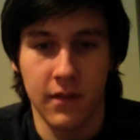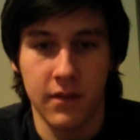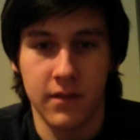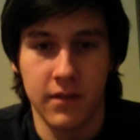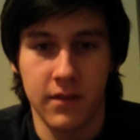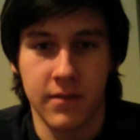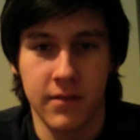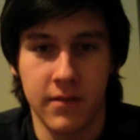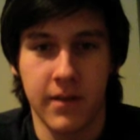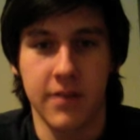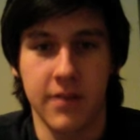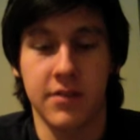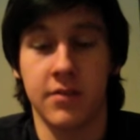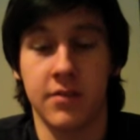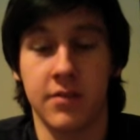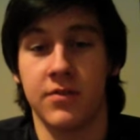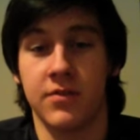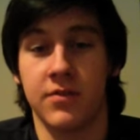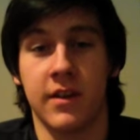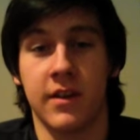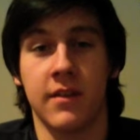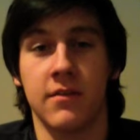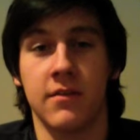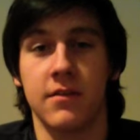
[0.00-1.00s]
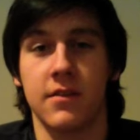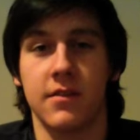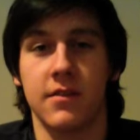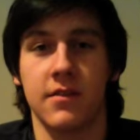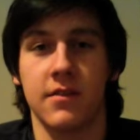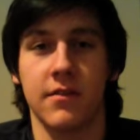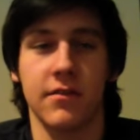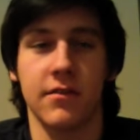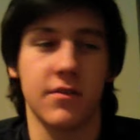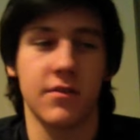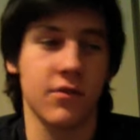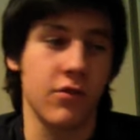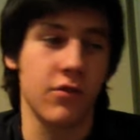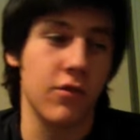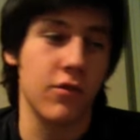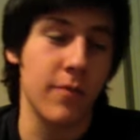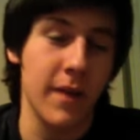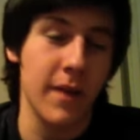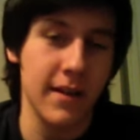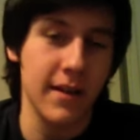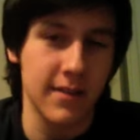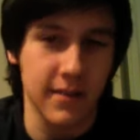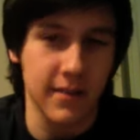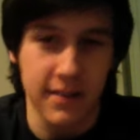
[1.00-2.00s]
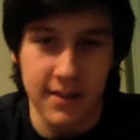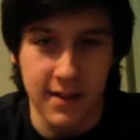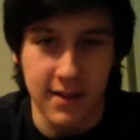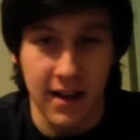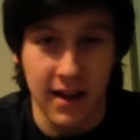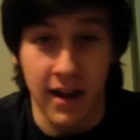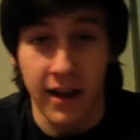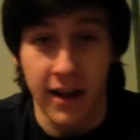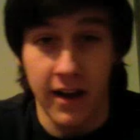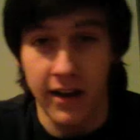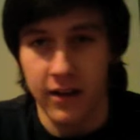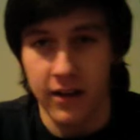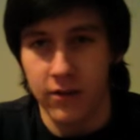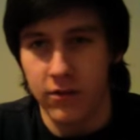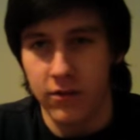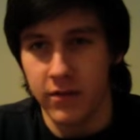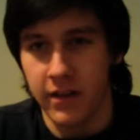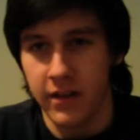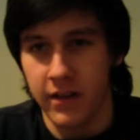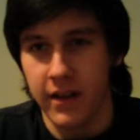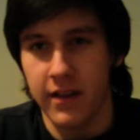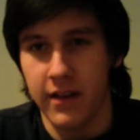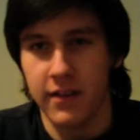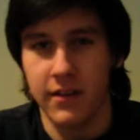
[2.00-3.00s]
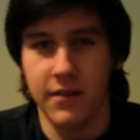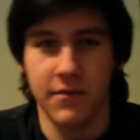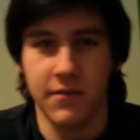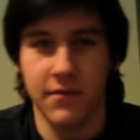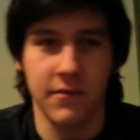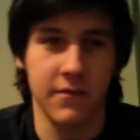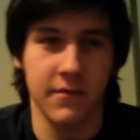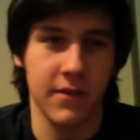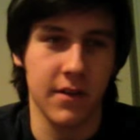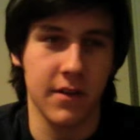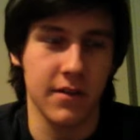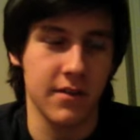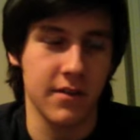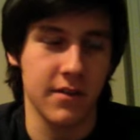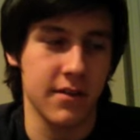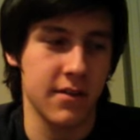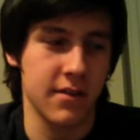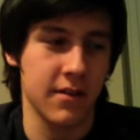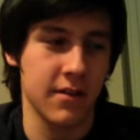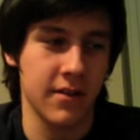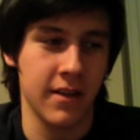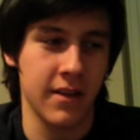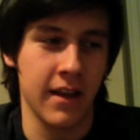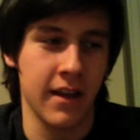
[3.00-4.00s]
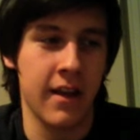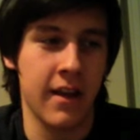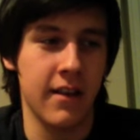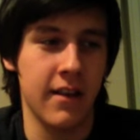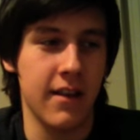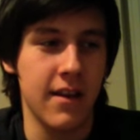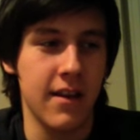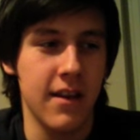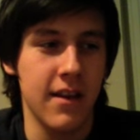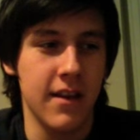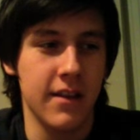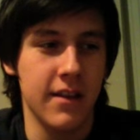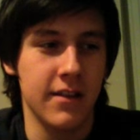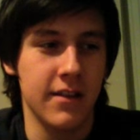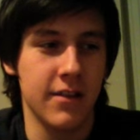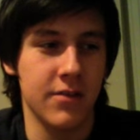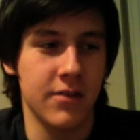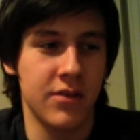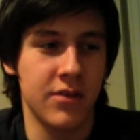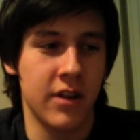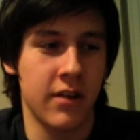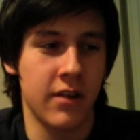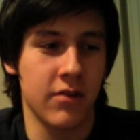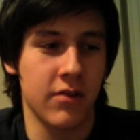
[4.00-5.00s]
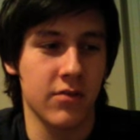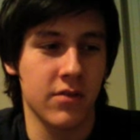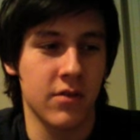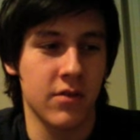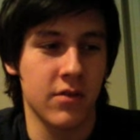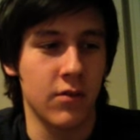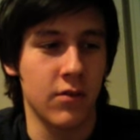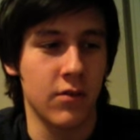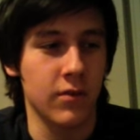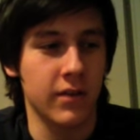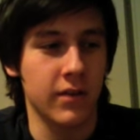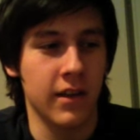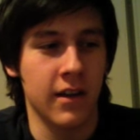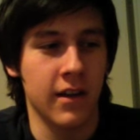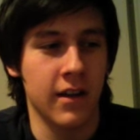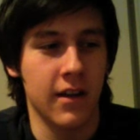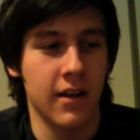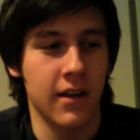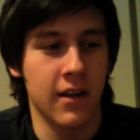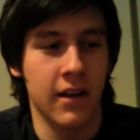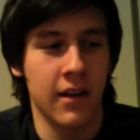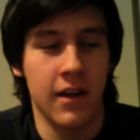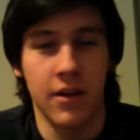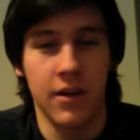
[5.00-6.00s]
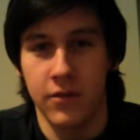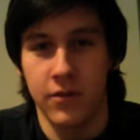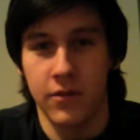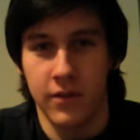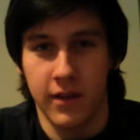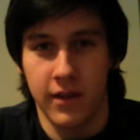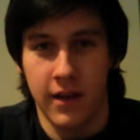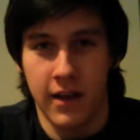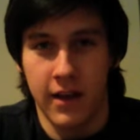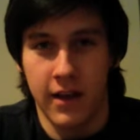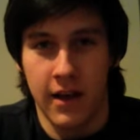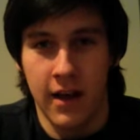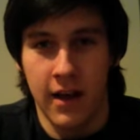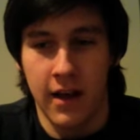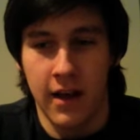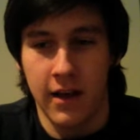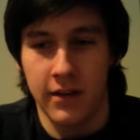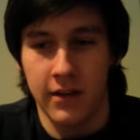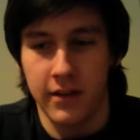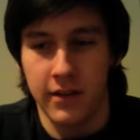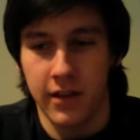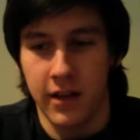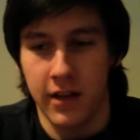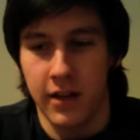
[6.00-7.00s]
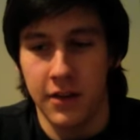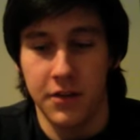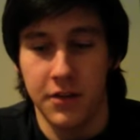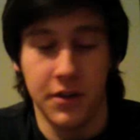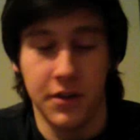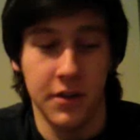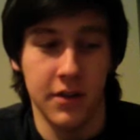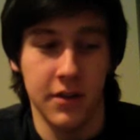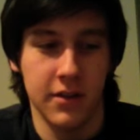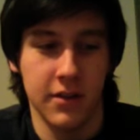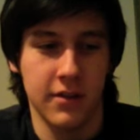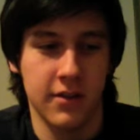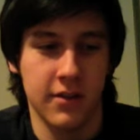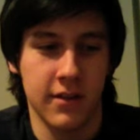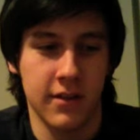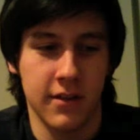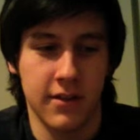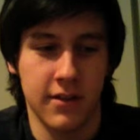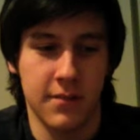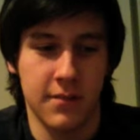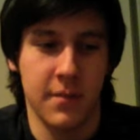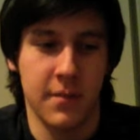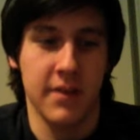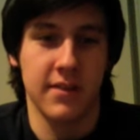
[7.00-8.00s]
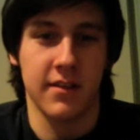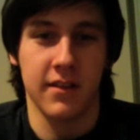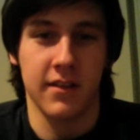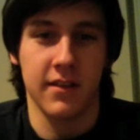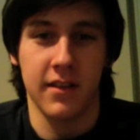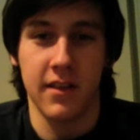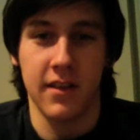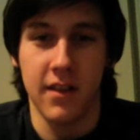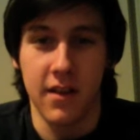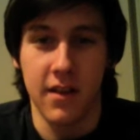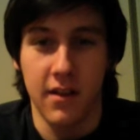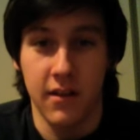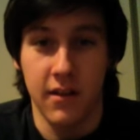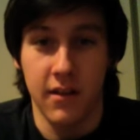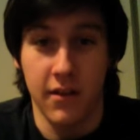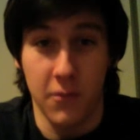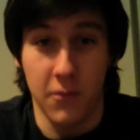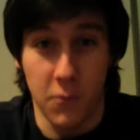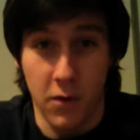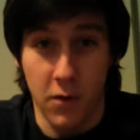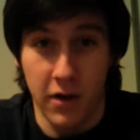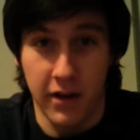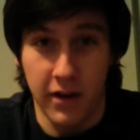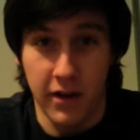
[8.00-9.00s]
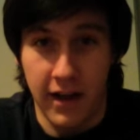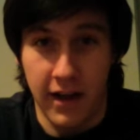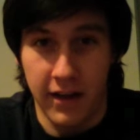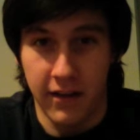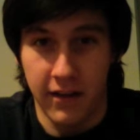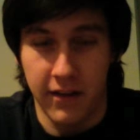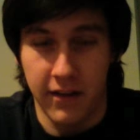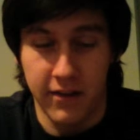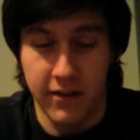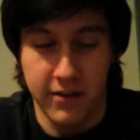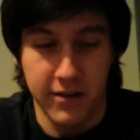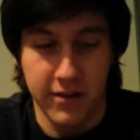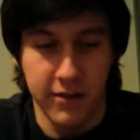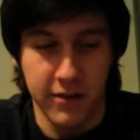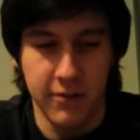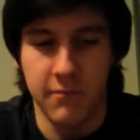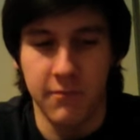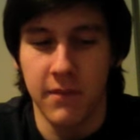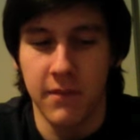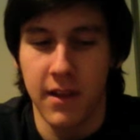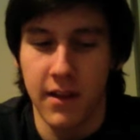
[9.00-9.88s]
terrestrial channels, so it's all basically Sky and all their different versions. So you get 2 channels called Le 1 and Le 2, so that's basically the 1 and the 2,